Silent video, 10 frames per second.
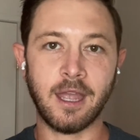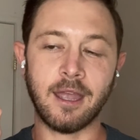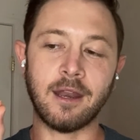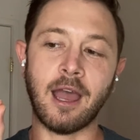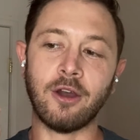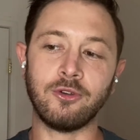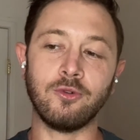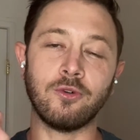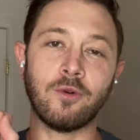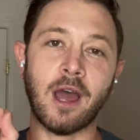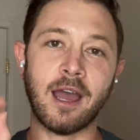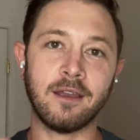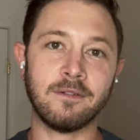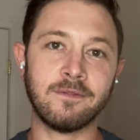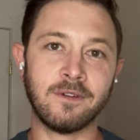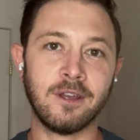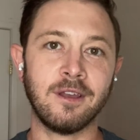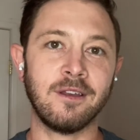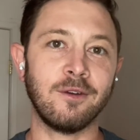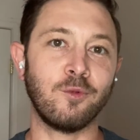and how you arrive
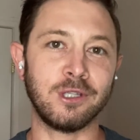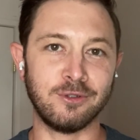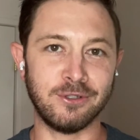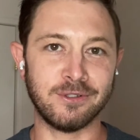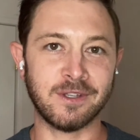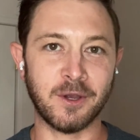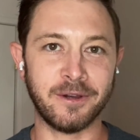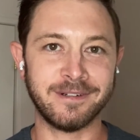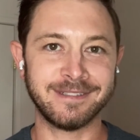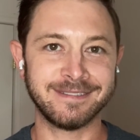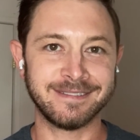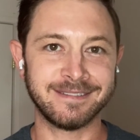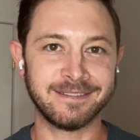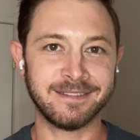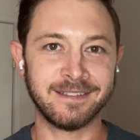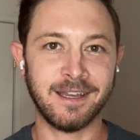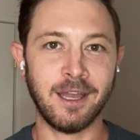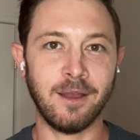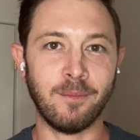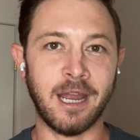when you do so.
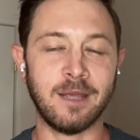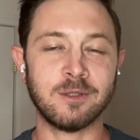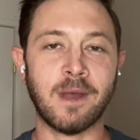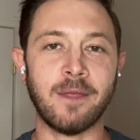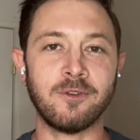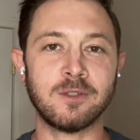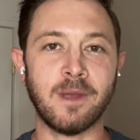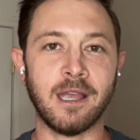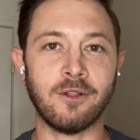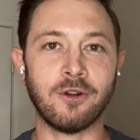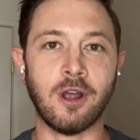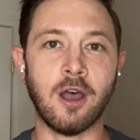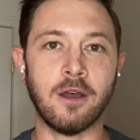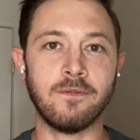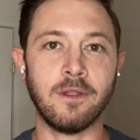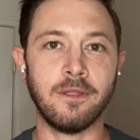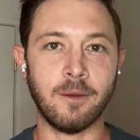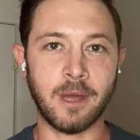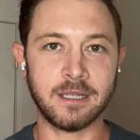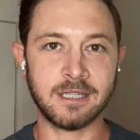My name is Matthew Spangler of The
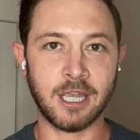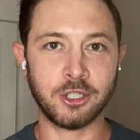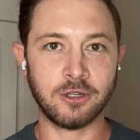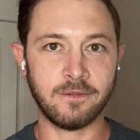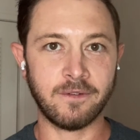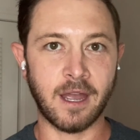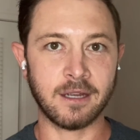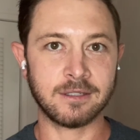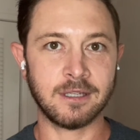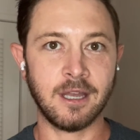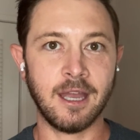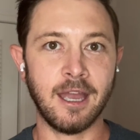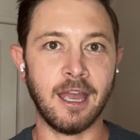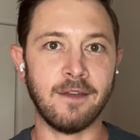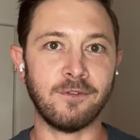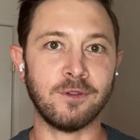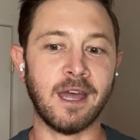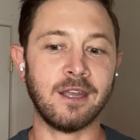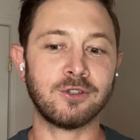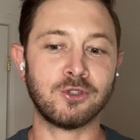Meditation Effect. If you'd
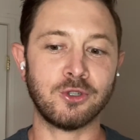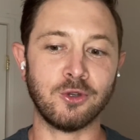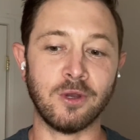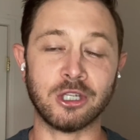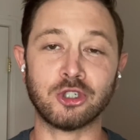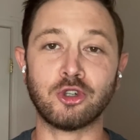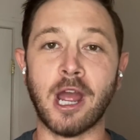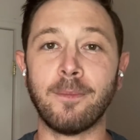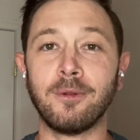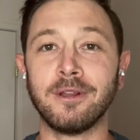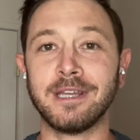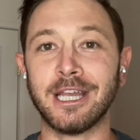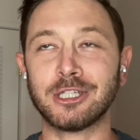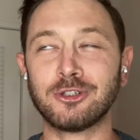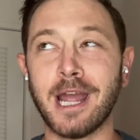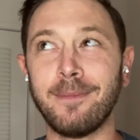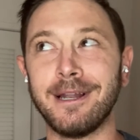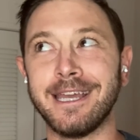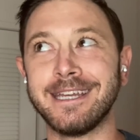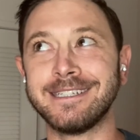like to
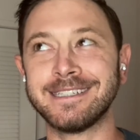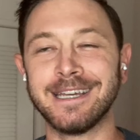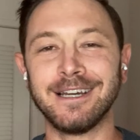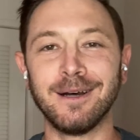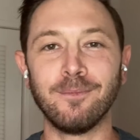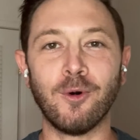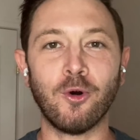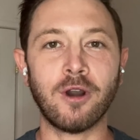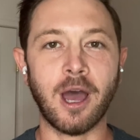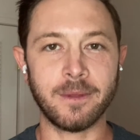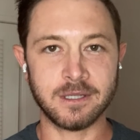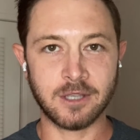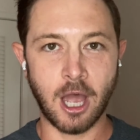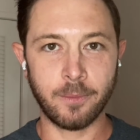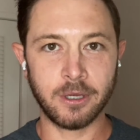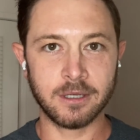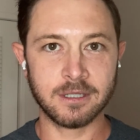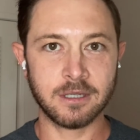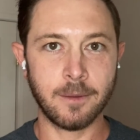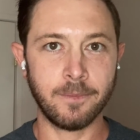extrapolate more on these
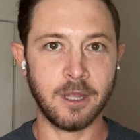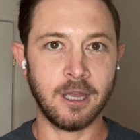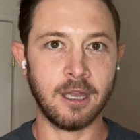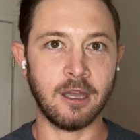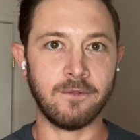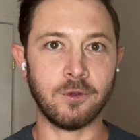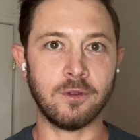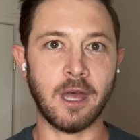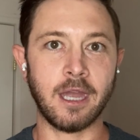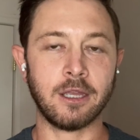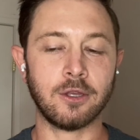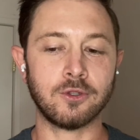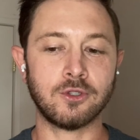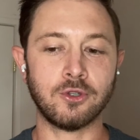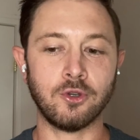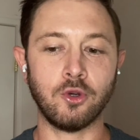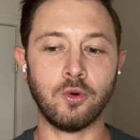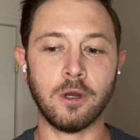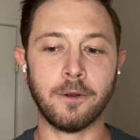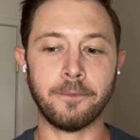topics, if you'd like
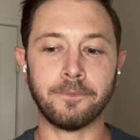to